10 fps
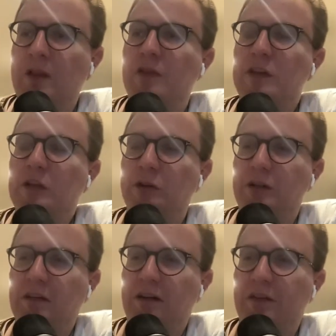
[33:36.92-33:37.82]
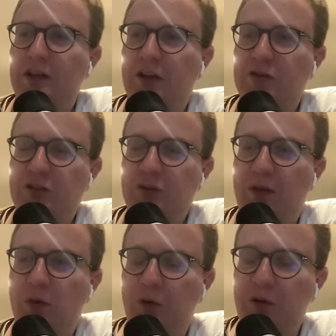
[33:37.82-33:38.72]
that you look at a lot of the countries
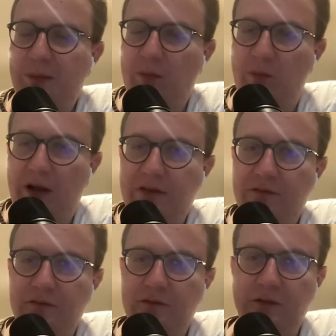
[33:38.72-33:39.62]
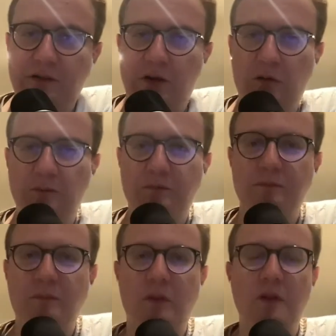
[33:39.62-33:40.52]
around the world that people might, you know,
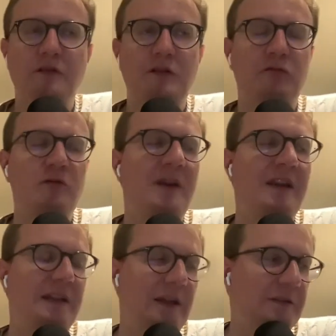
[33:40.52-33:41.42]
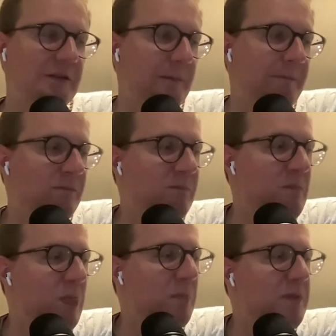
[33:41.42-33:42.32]
discriminate against.
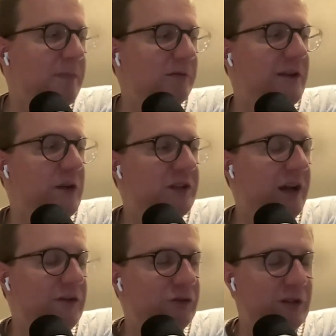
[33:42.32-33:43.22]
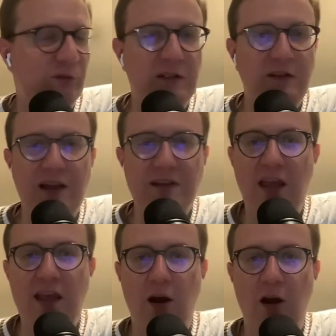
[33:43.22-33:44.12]
People in those countries realize,
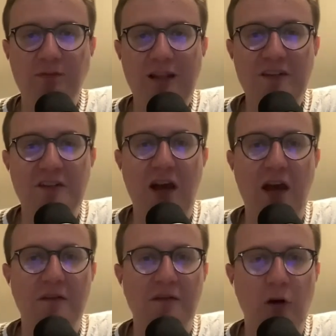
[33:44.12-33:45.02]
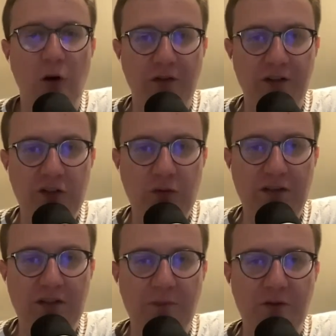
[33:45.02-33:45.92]
hey, our place is not all that it's
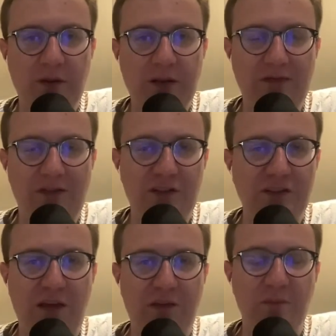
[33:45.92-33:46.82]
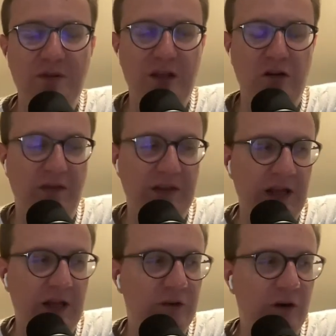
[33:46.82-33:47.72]
cracked up to be. This is not the be all and
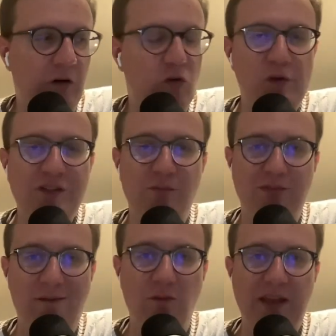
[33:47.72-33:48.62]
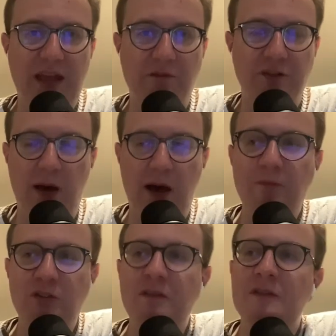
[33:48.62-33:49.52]
the end all. We should probably have some
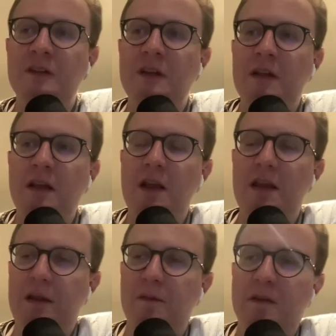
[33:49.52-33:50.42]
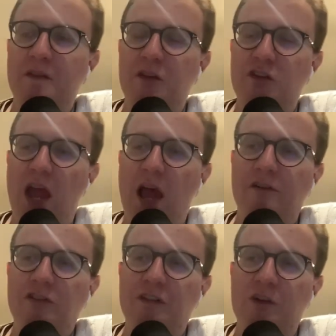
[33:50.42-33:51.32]
options. And I think that the
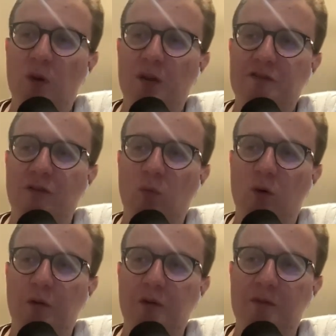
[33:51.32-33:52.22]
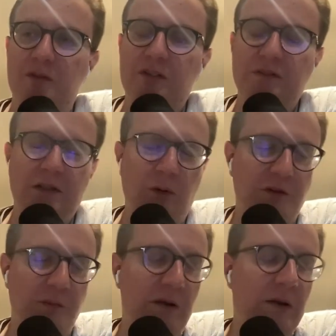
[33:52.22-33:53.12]
challenge in the Western world, and particularly
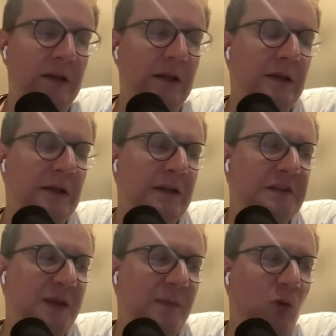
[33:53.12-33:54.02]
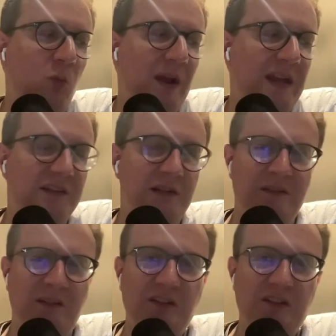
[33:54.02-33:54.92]
North America, is people wait until
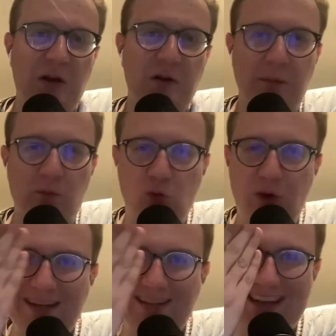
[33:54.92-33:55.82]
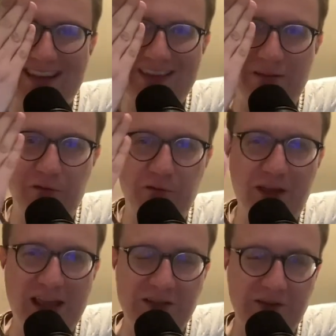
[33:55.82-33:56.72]
it's staring them right in the
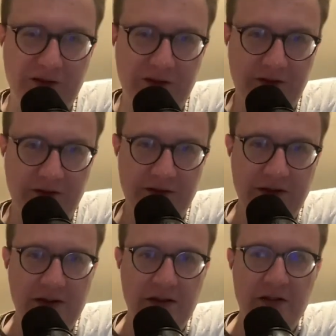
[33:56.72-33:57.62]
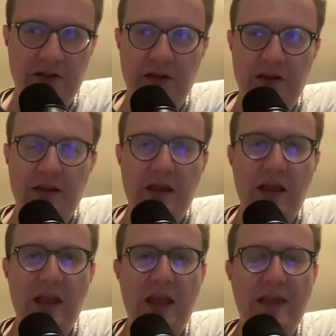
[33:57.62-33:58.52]
face.
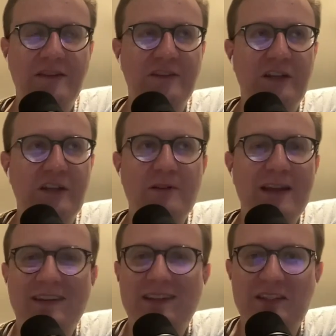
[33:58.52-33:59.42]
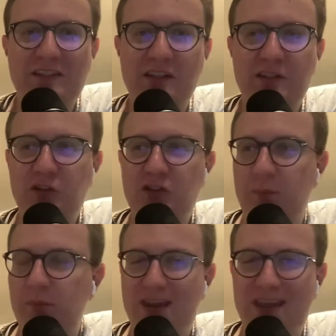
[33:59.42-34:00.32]
And it's like, you're not going to get
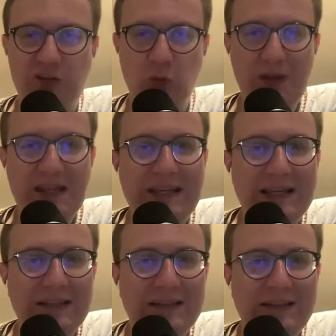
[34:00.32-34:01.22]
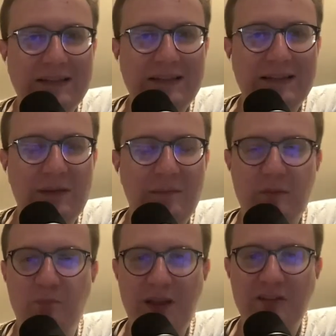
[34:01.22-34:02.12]
citizenship next week. I
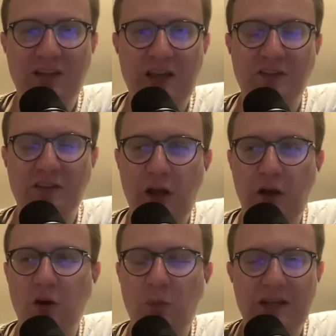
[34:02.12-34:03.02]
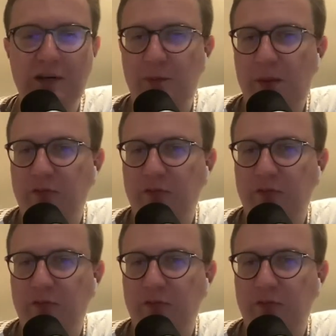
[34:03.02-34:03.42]
mean, best case scenario, we get it for